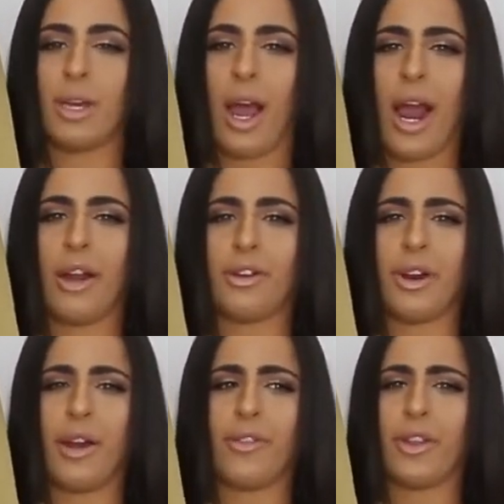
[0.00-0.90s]
ironed and
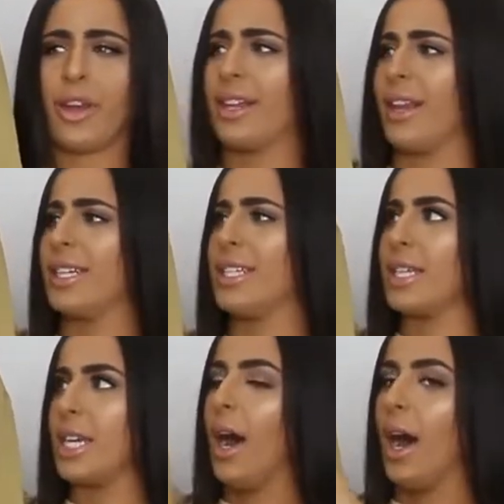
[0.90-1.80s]
everything and like
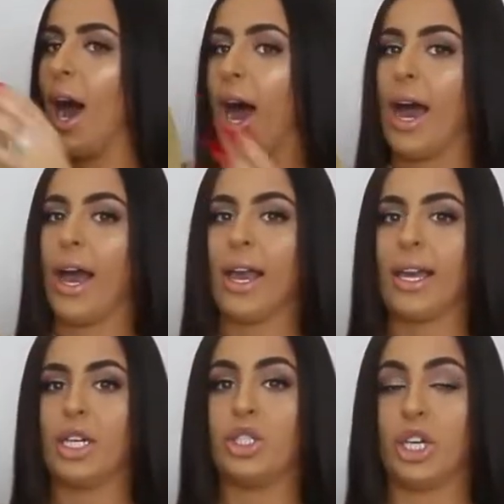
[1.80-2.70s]
steamed.
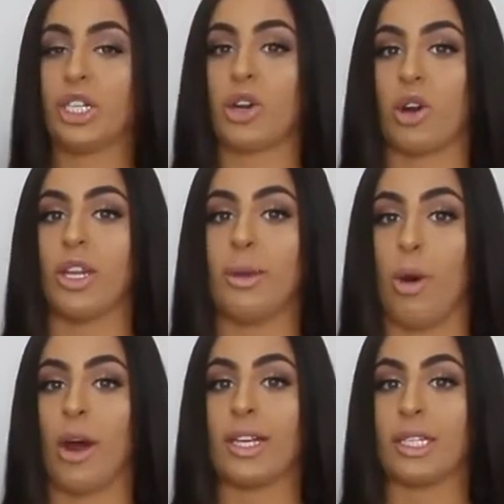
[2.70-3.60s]
I just currently
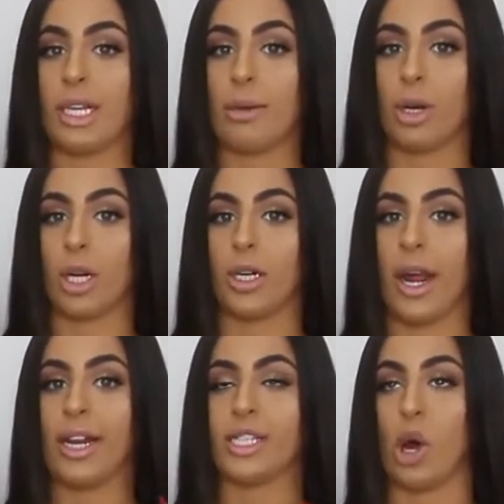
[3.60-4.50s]
bought a steamer
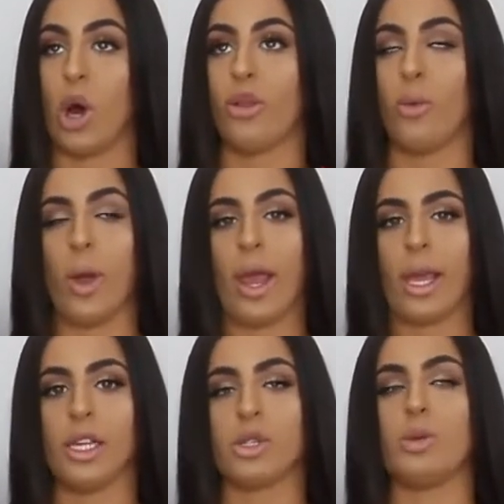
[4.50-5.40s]
and it's on the way,
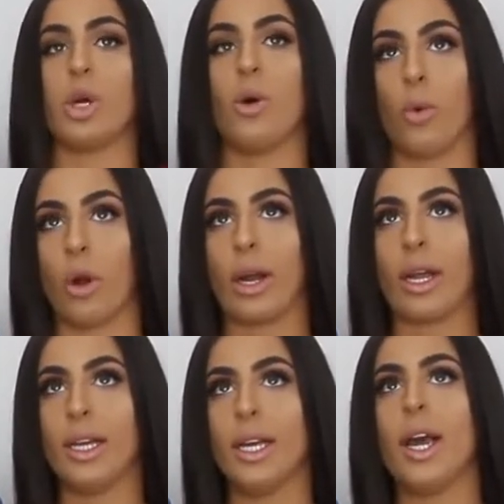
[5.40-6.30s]
so don't
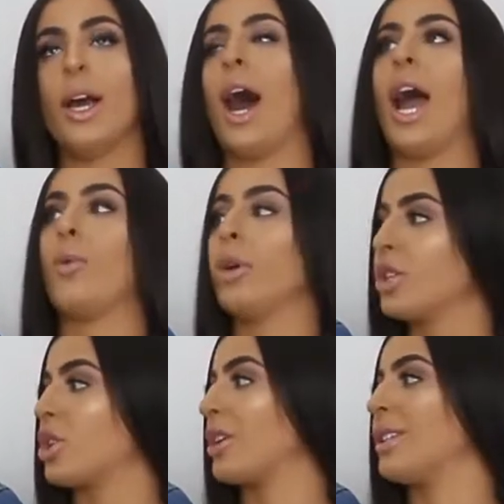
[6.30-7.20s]
worry. I will
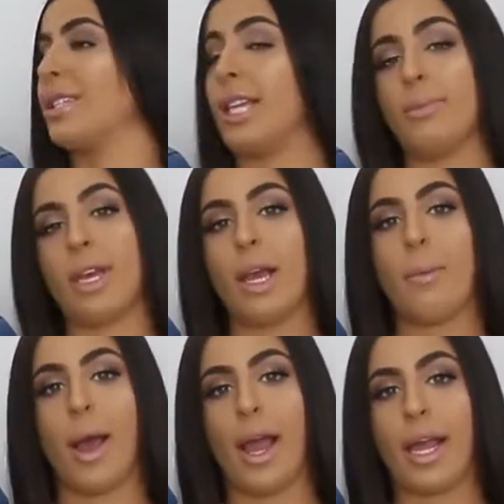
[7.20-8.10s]
start steaming
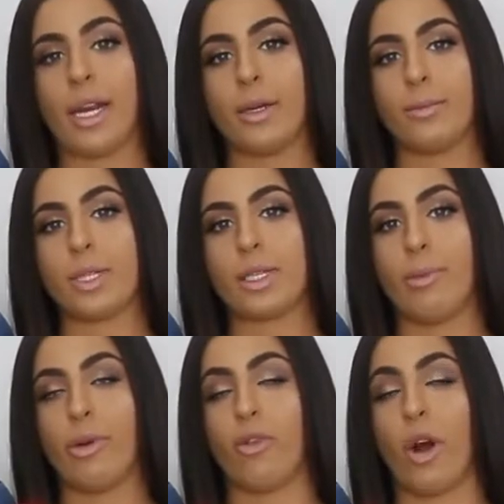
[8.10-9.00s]
my items
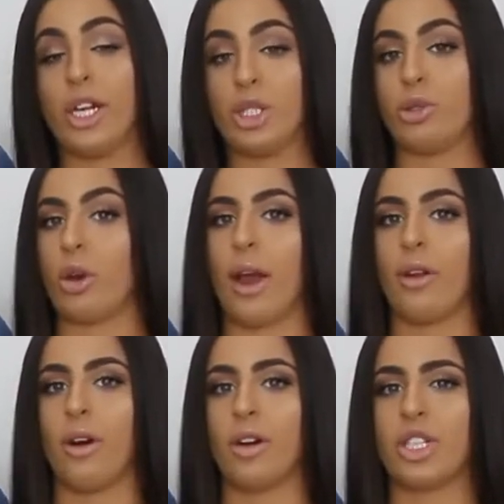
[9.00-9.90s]
before I do try and
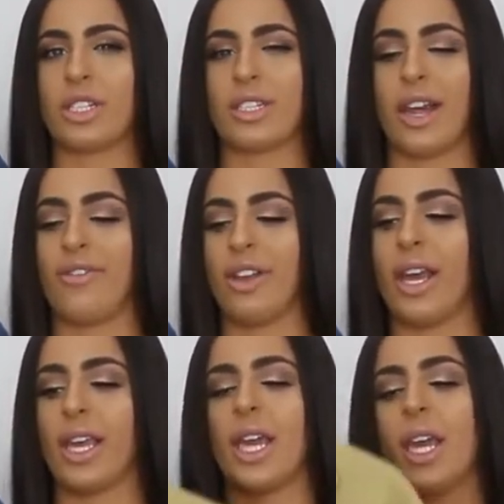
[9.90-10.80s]
haul just because I feel
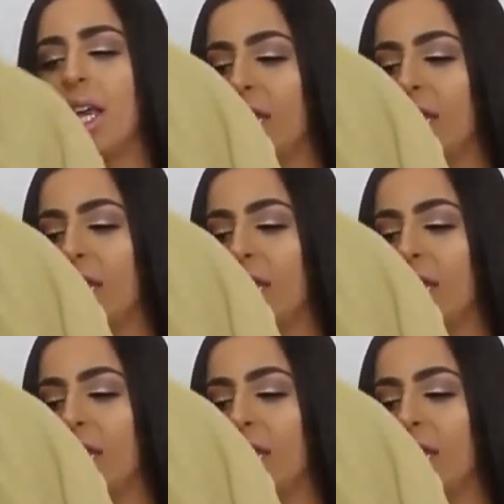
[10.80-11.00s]
like, you